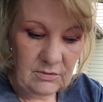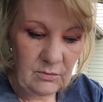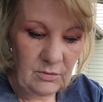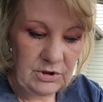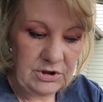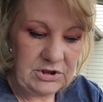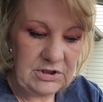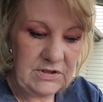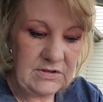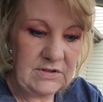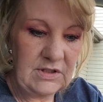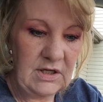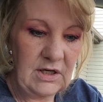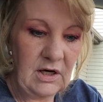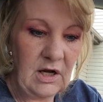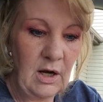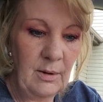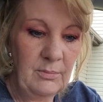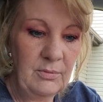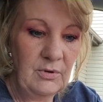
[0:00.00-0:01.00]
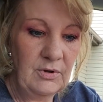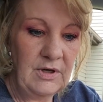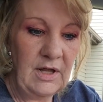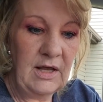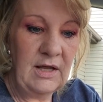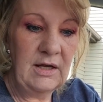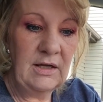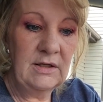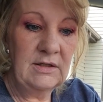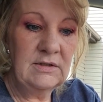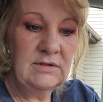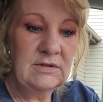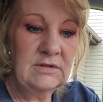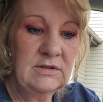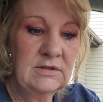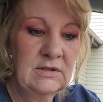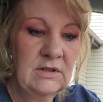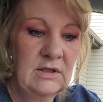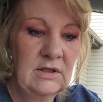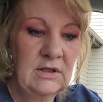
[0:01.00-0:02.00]
which is in a couple
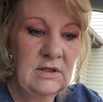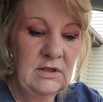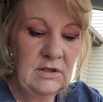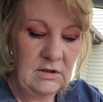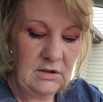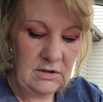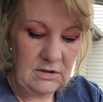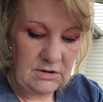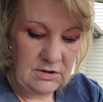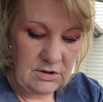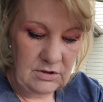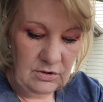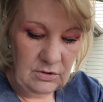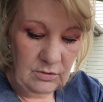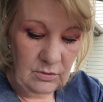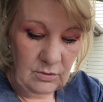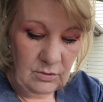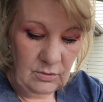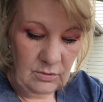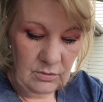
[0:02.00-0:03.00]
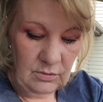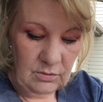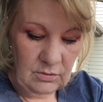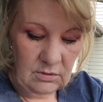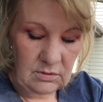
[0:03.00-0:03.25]
days, to...